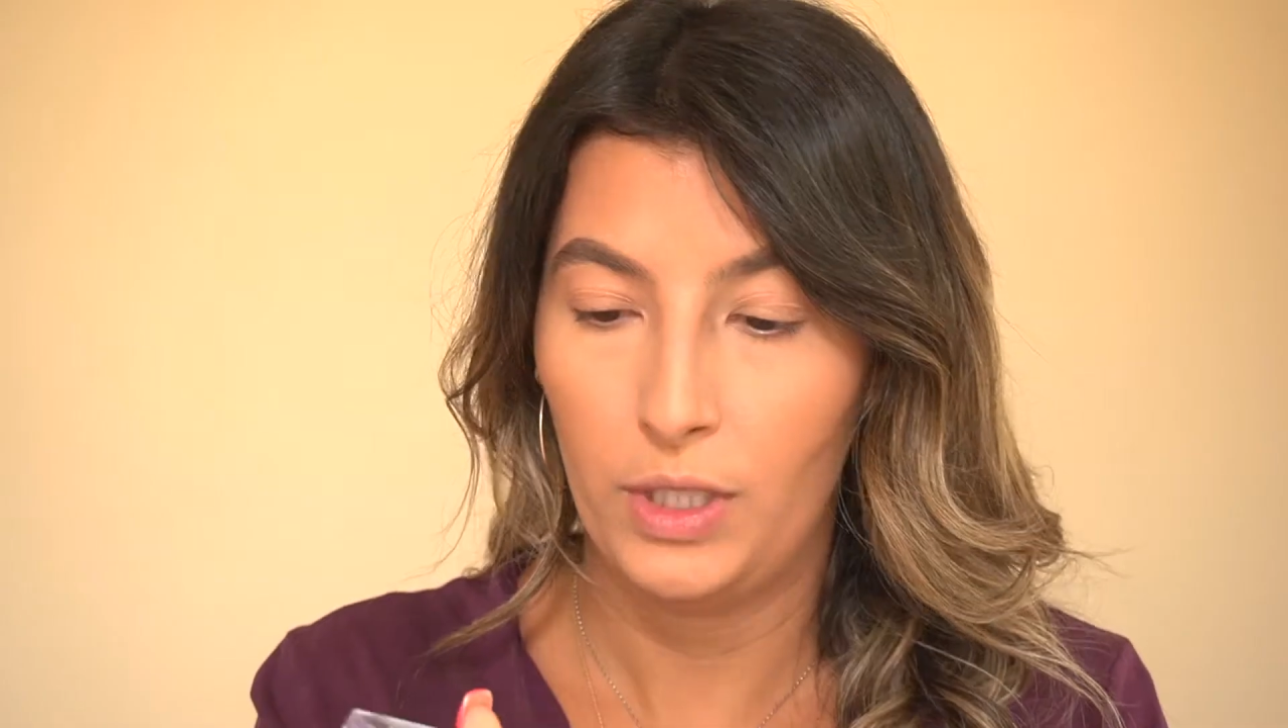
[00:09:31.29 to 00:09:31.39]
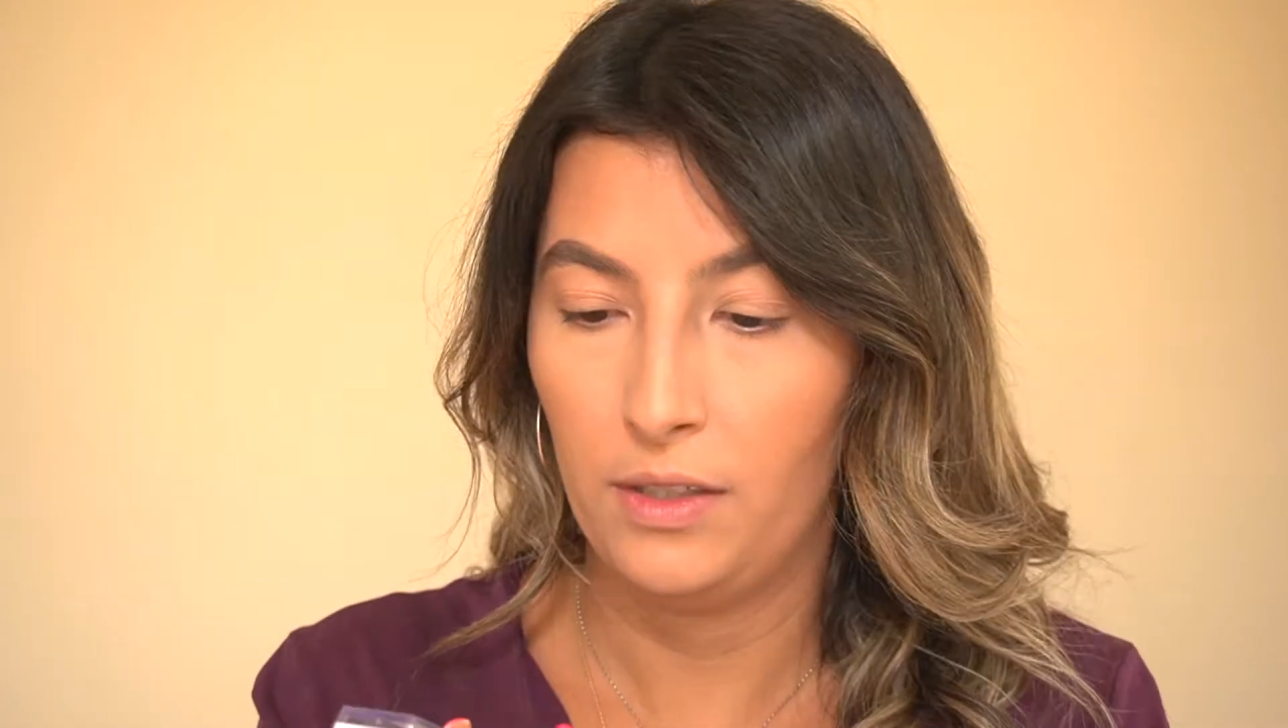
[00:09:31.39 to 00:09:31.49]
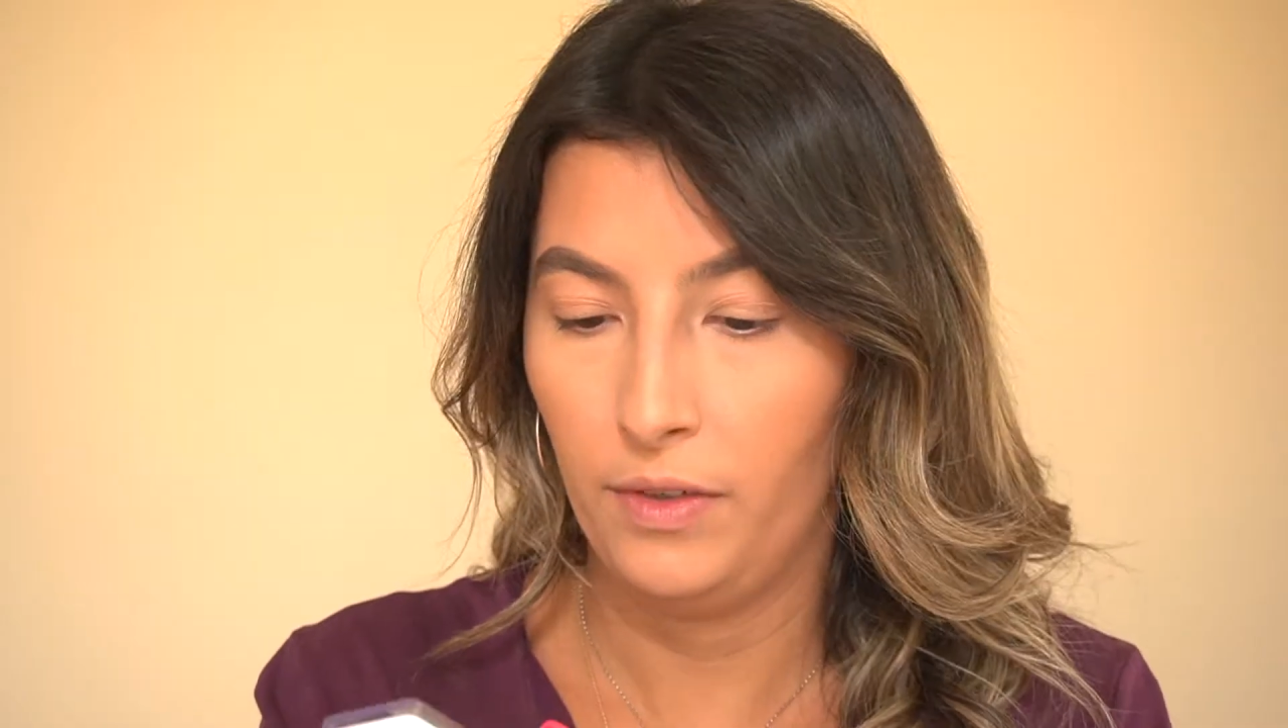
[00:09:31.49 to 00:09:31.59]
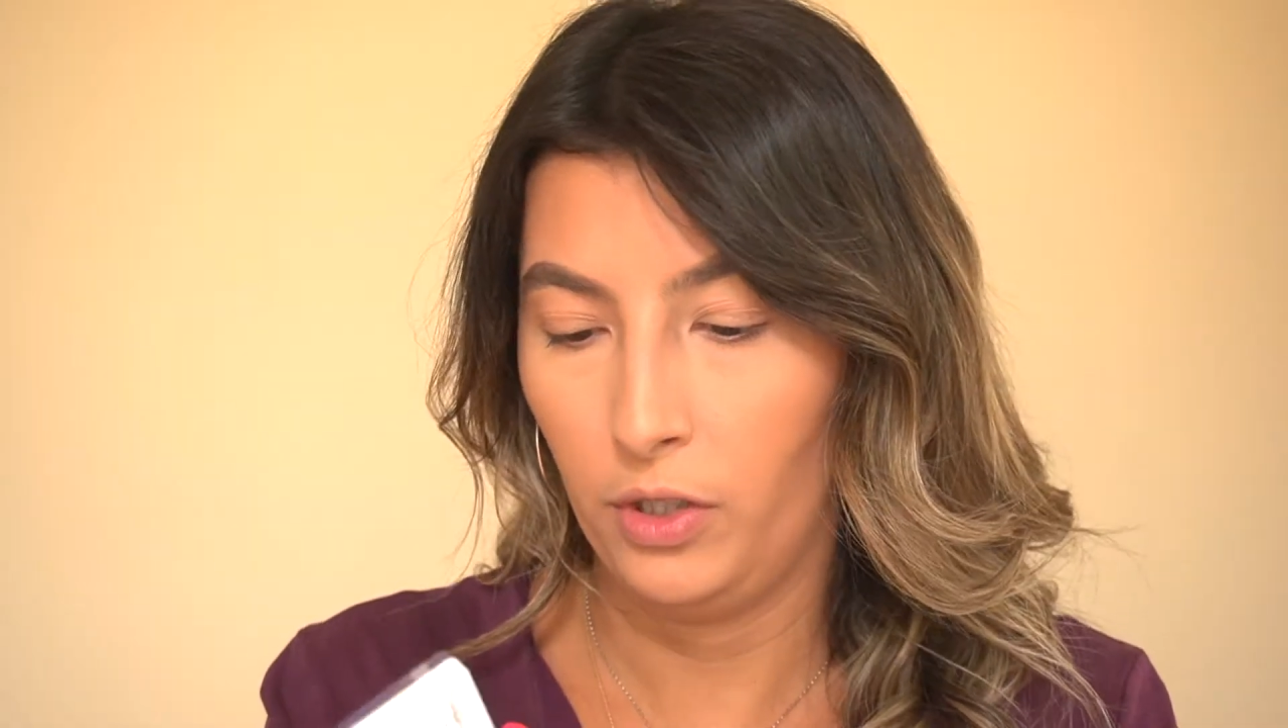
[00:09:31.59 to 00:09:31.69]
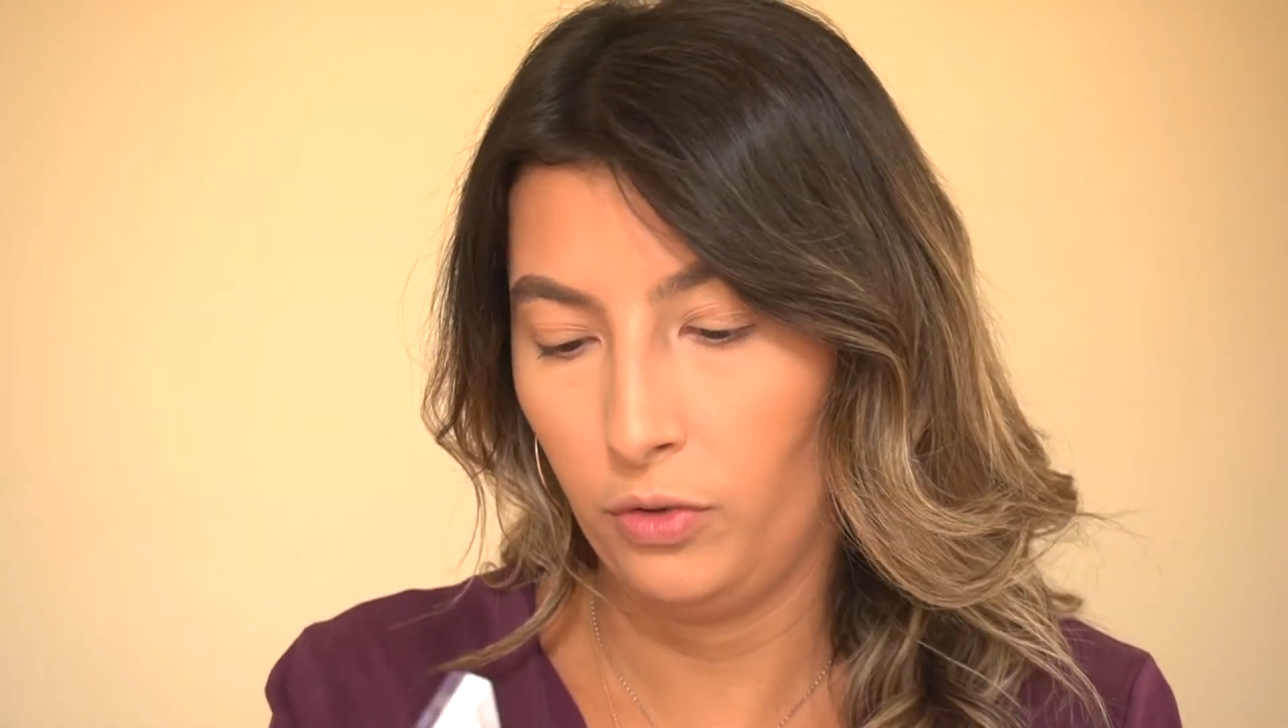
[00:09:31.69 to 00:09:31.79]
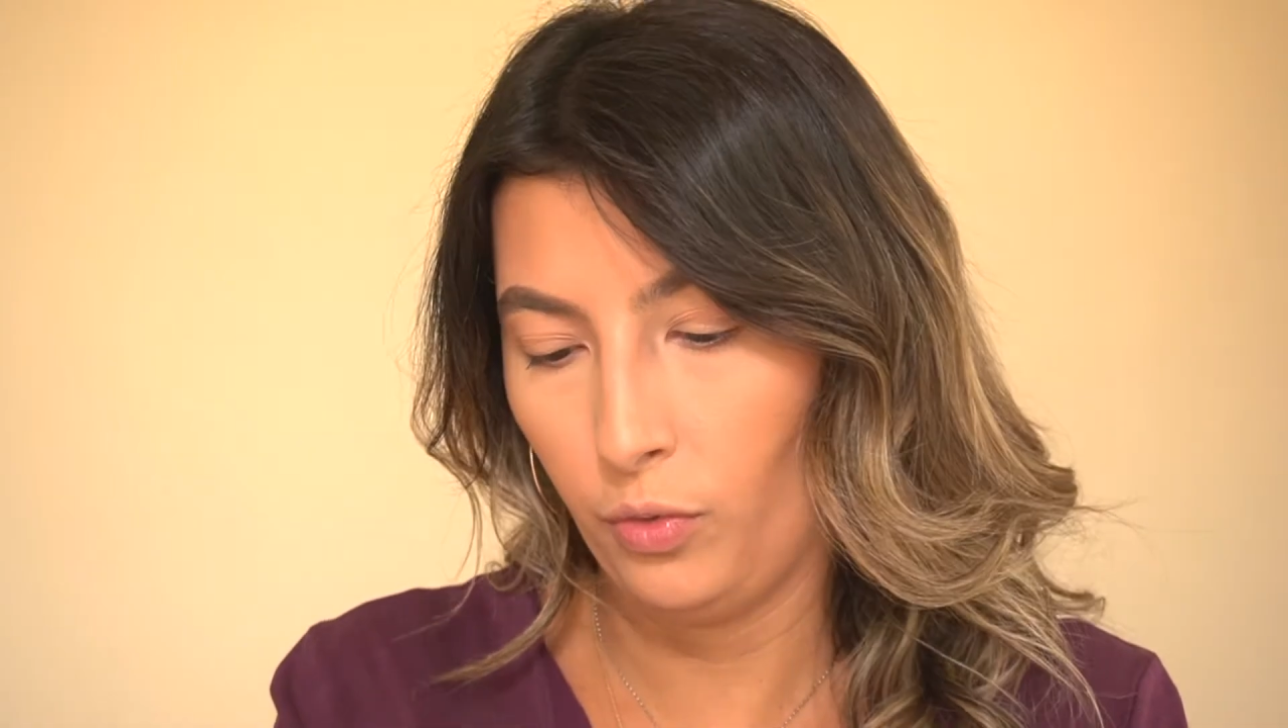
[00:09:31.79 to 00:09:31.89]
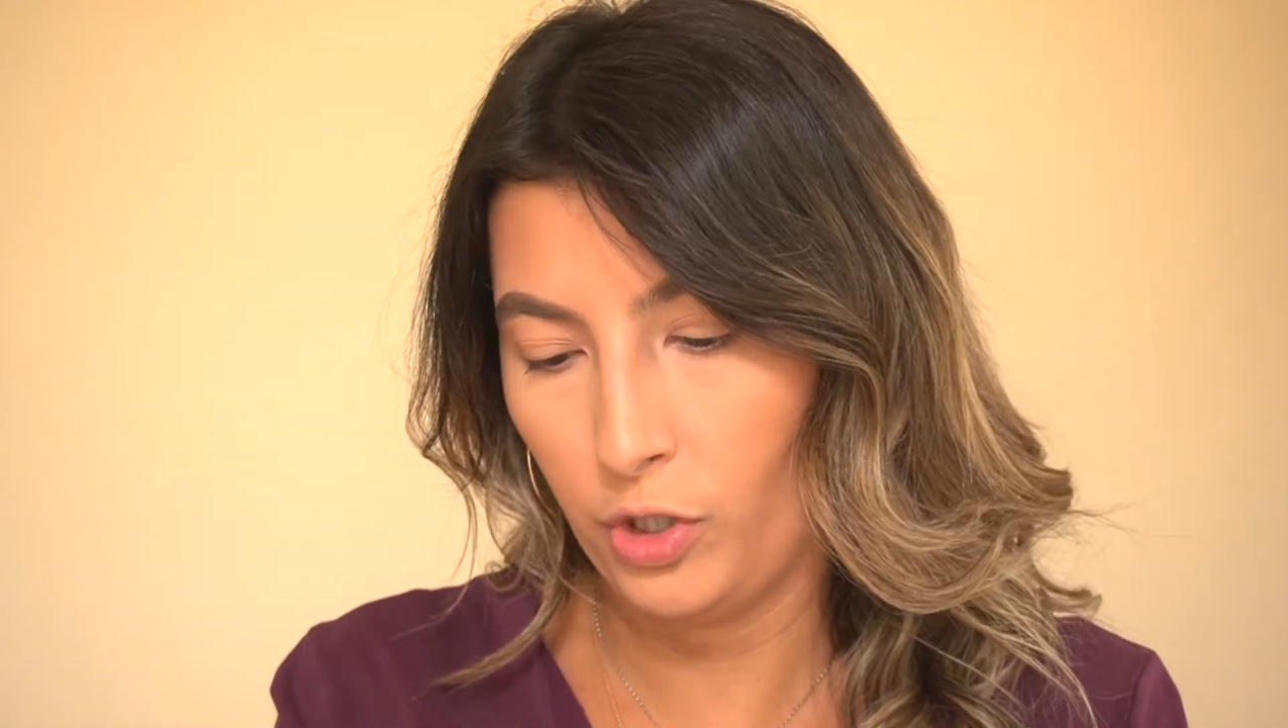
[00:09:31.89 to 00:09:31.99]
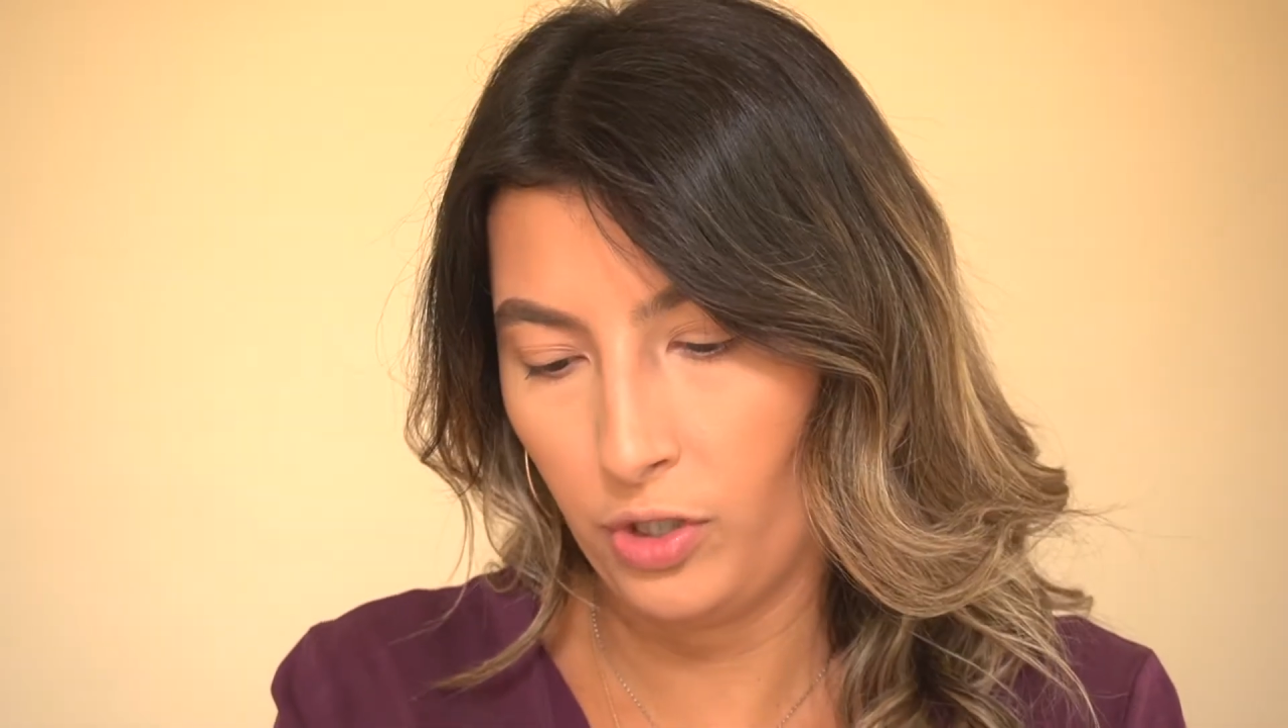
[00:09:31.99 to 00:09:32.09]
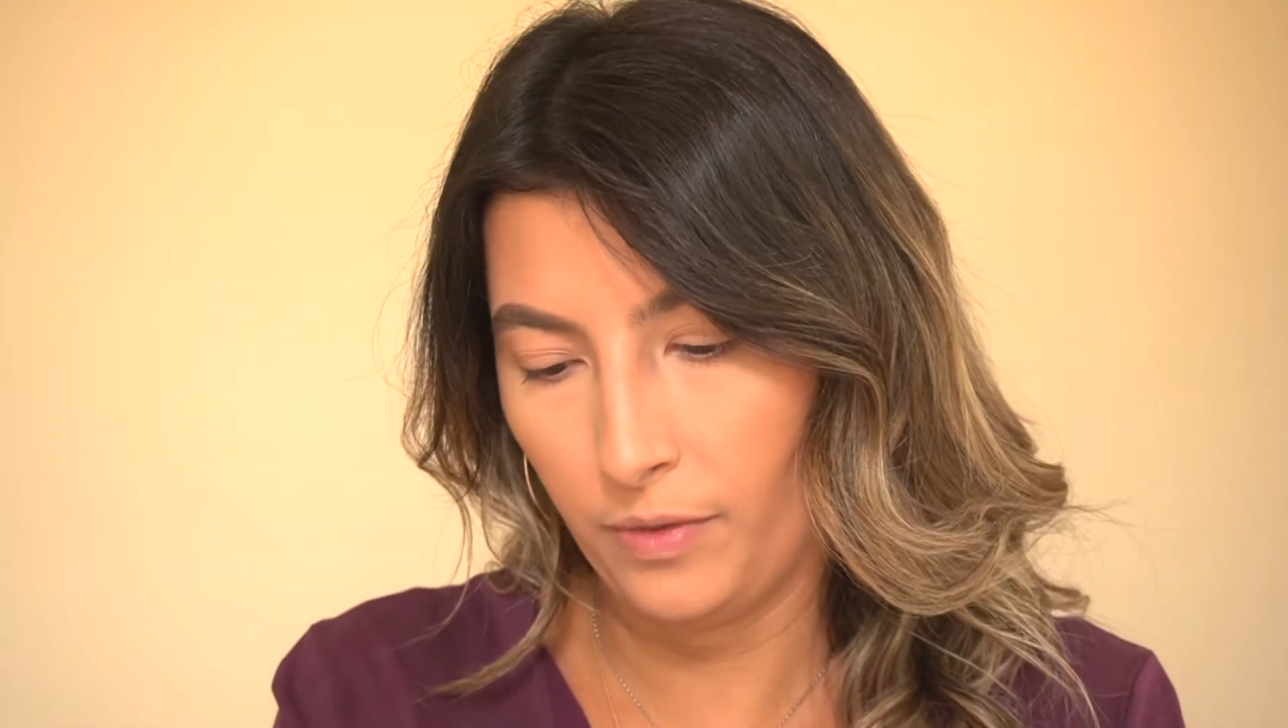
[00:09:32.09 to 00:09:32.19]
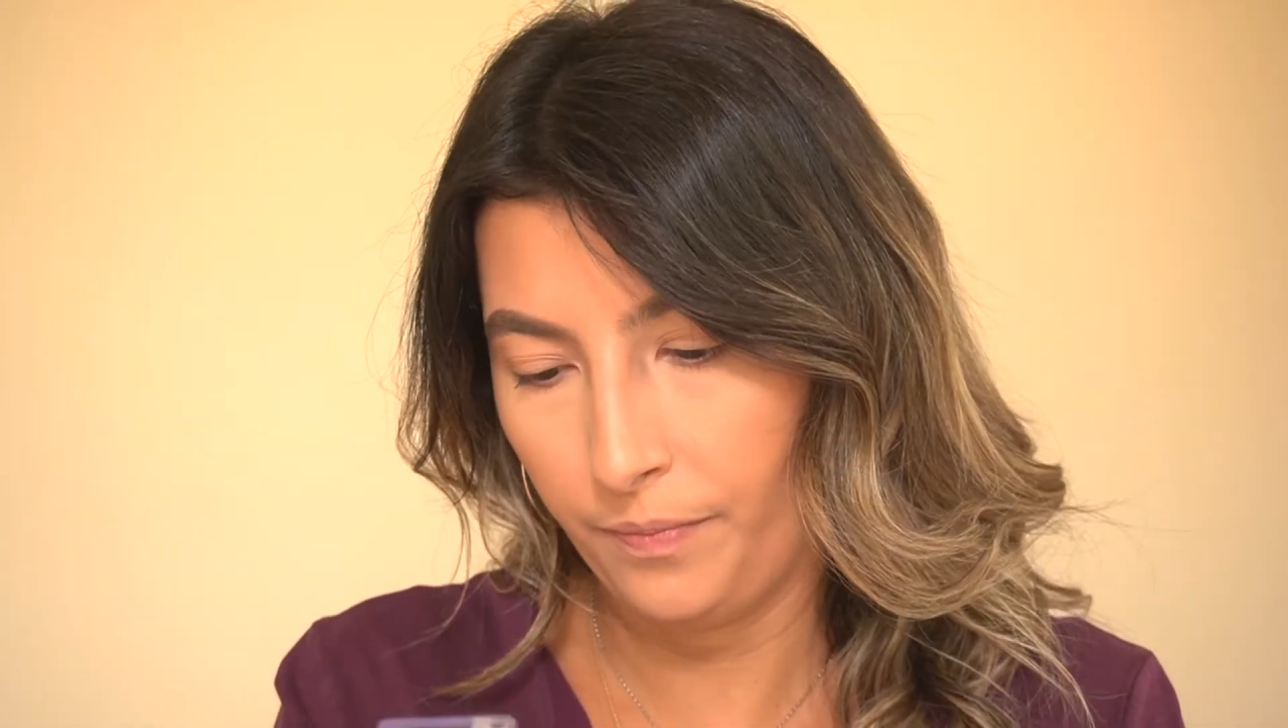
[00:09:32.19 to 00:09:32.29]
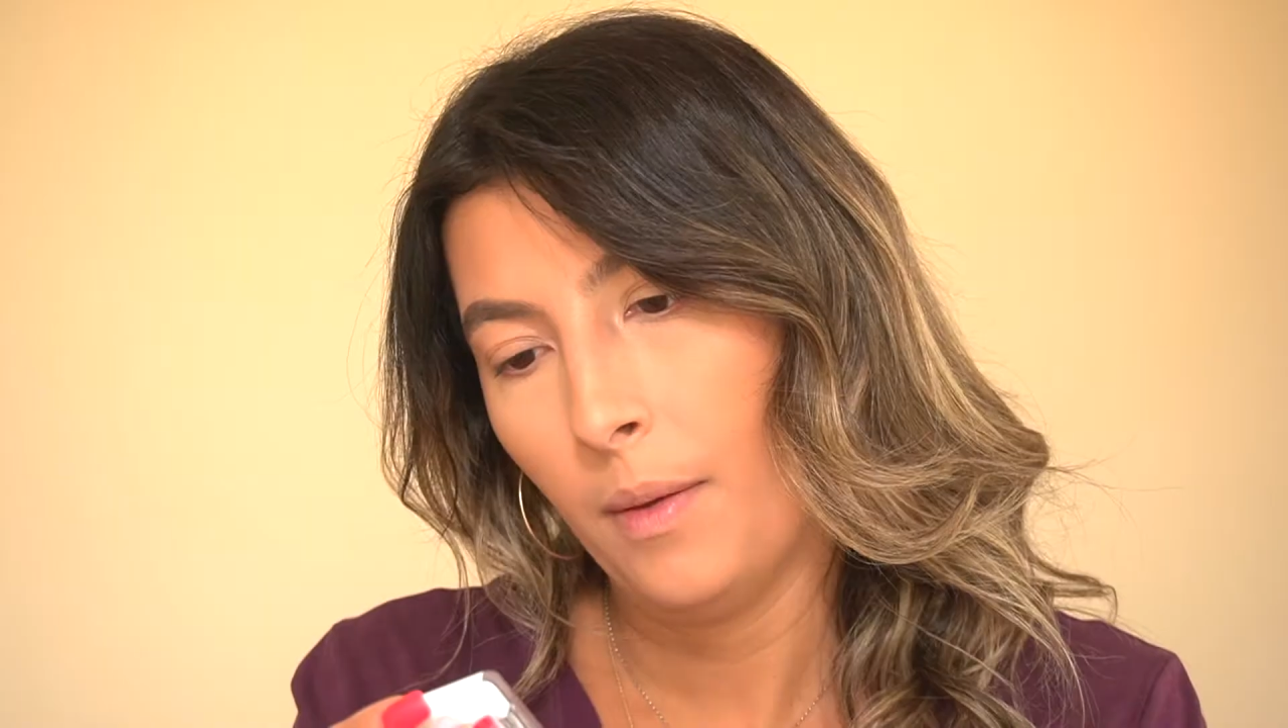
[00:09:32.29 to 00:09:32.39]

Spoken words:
it's a very good question,